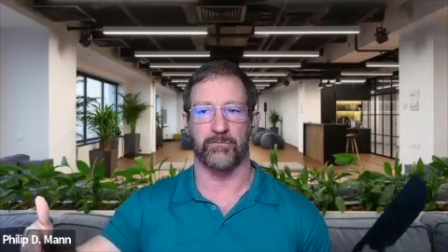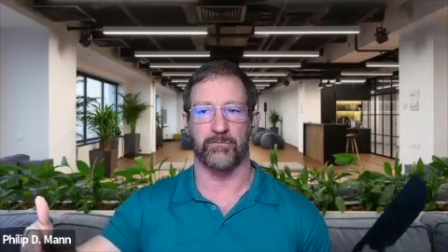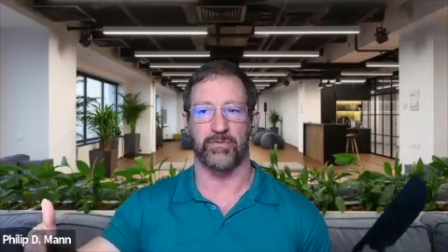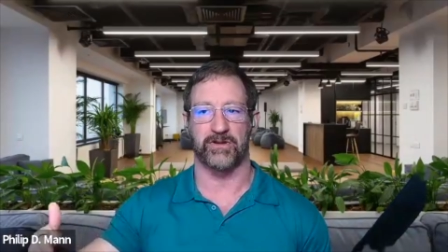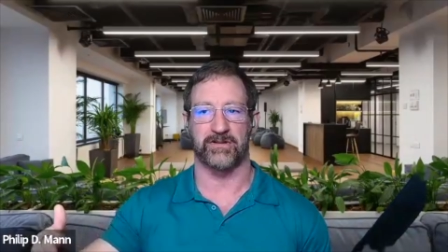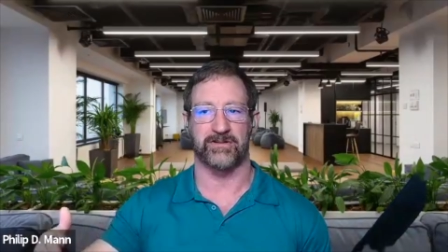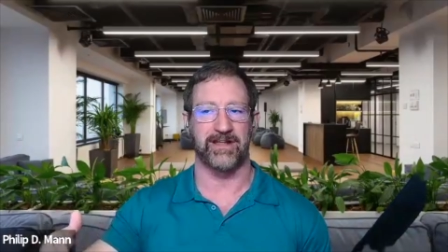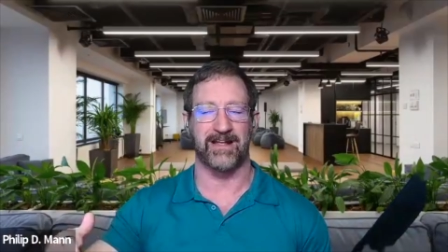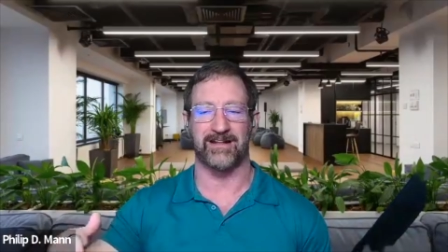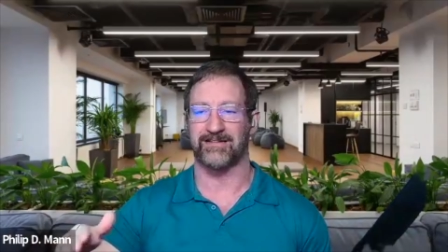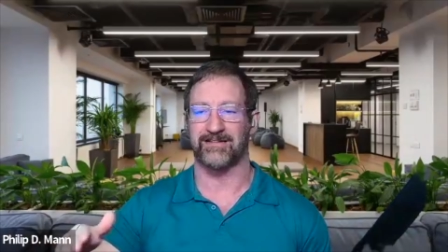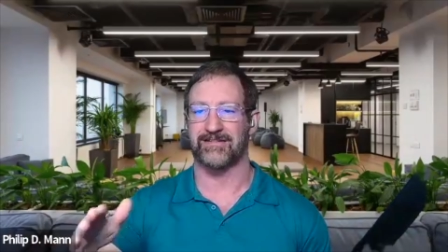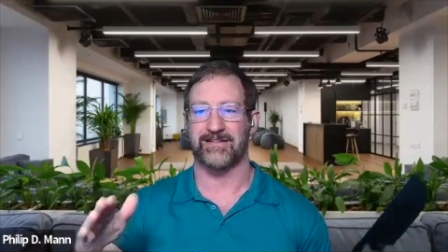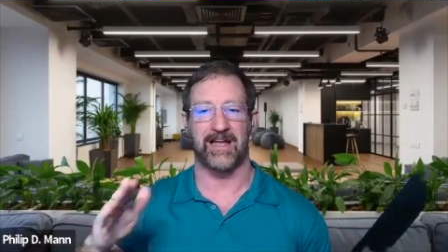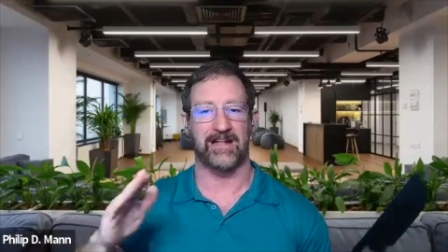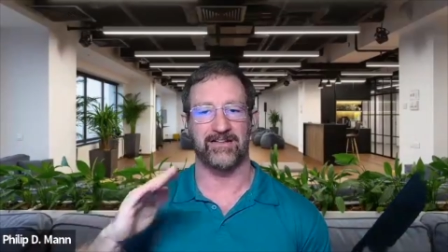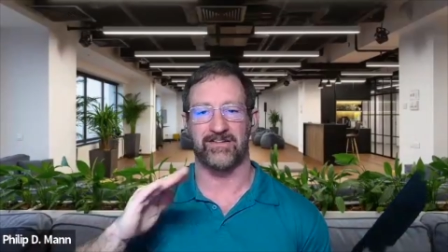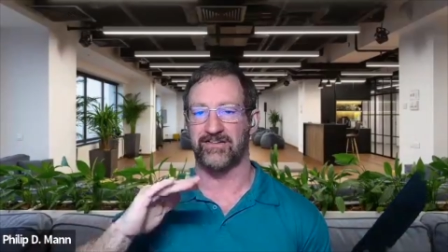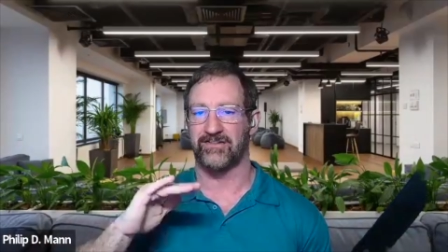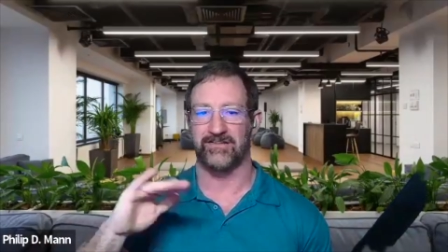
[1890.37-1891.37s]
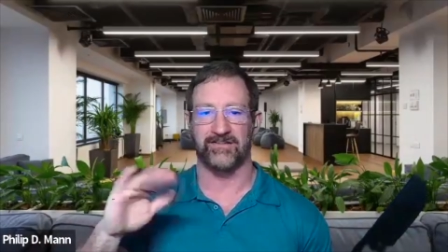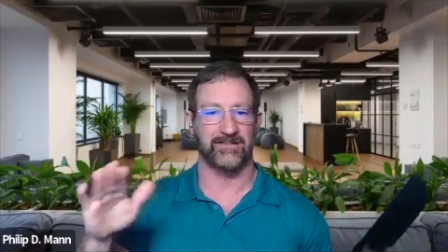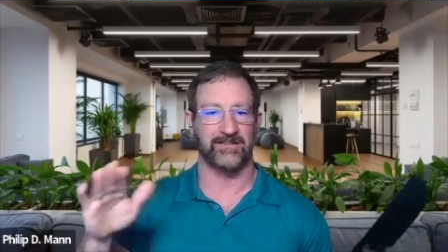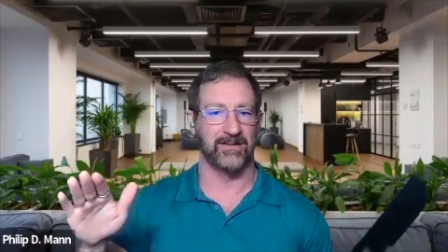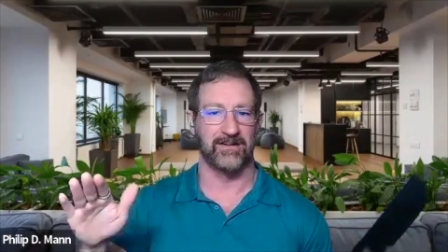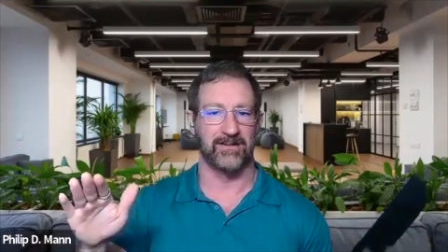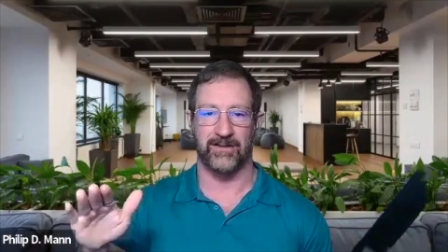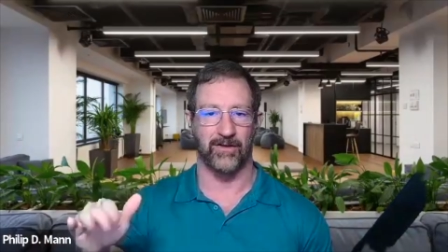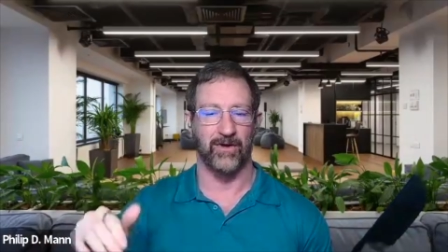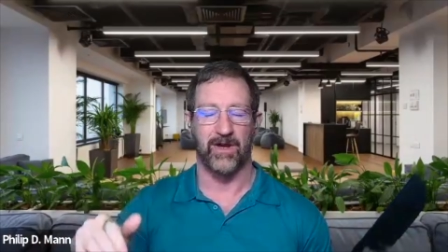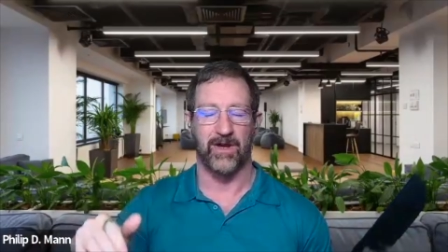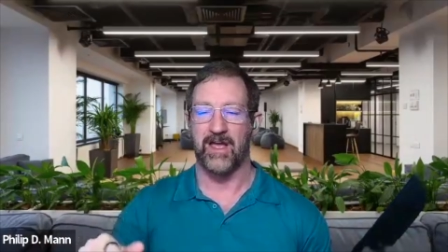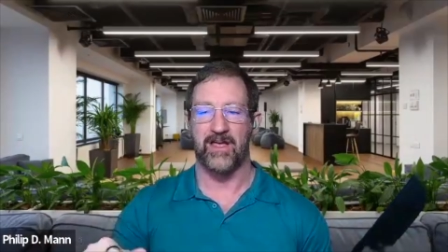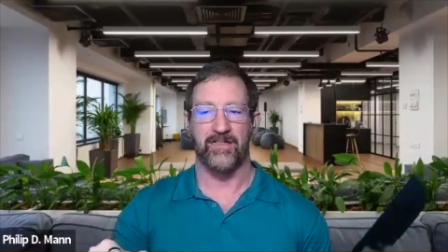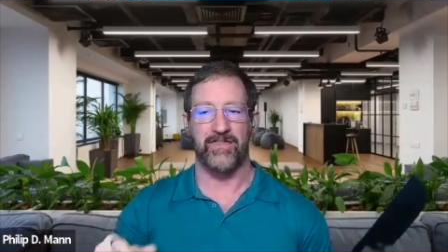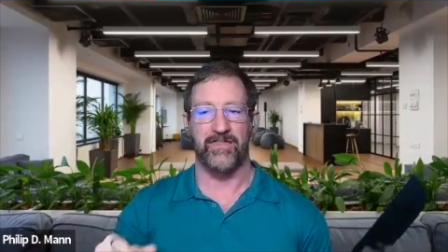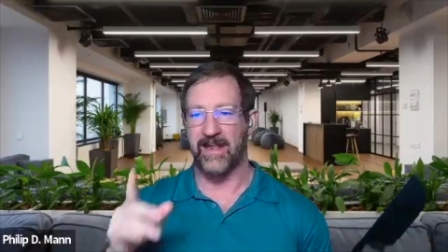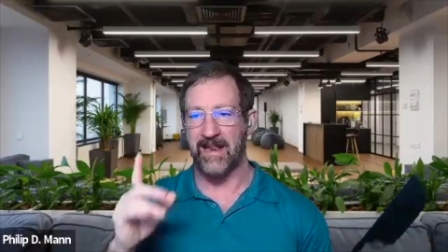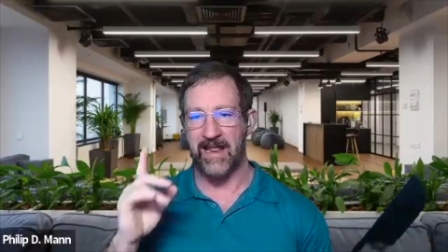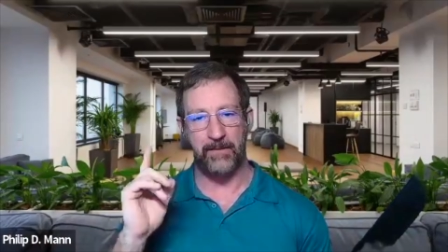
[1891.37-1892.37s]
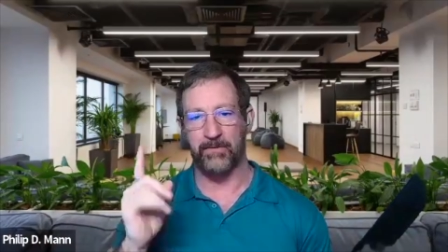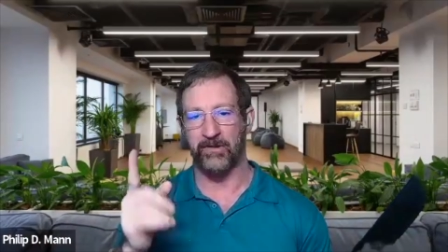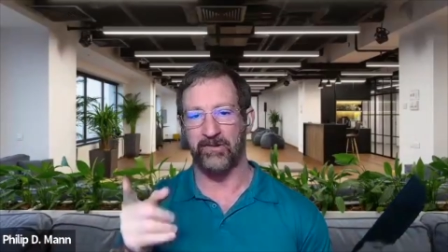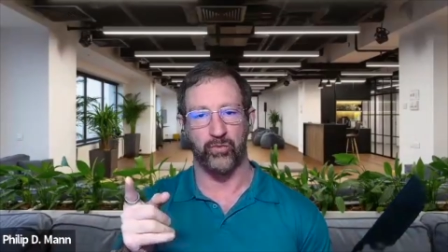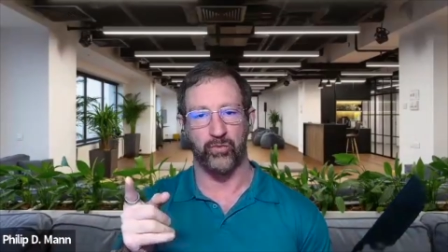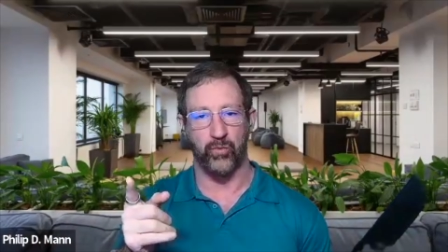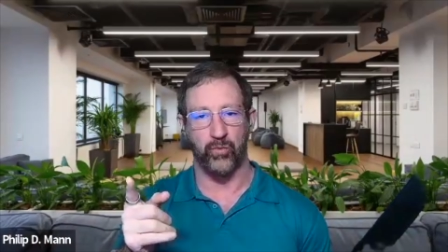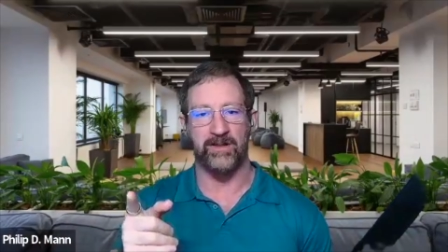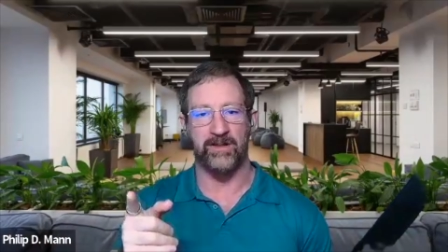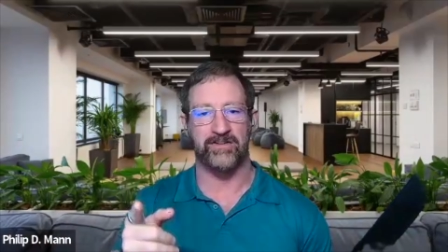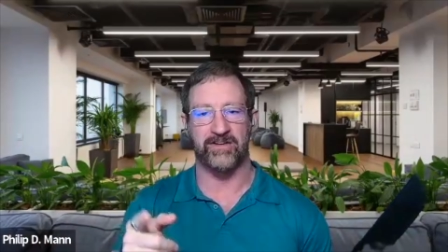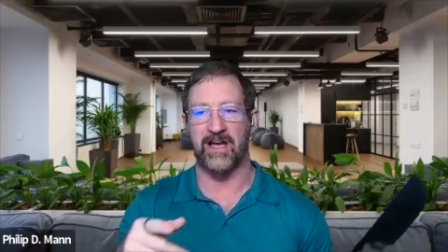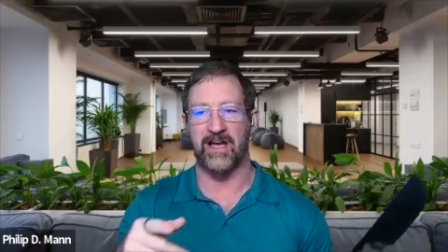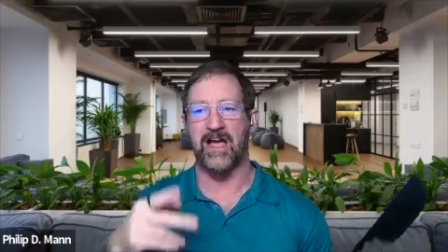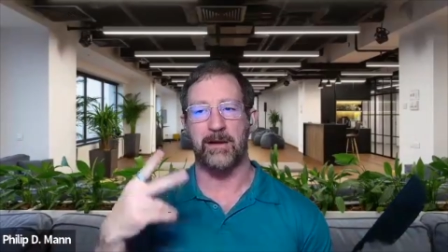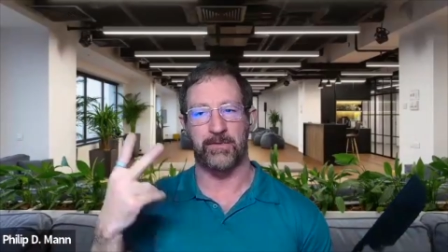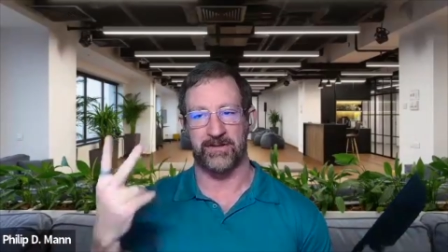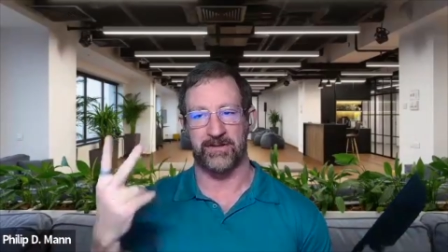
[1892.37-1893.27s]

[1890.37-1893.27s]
But that's that happens one time,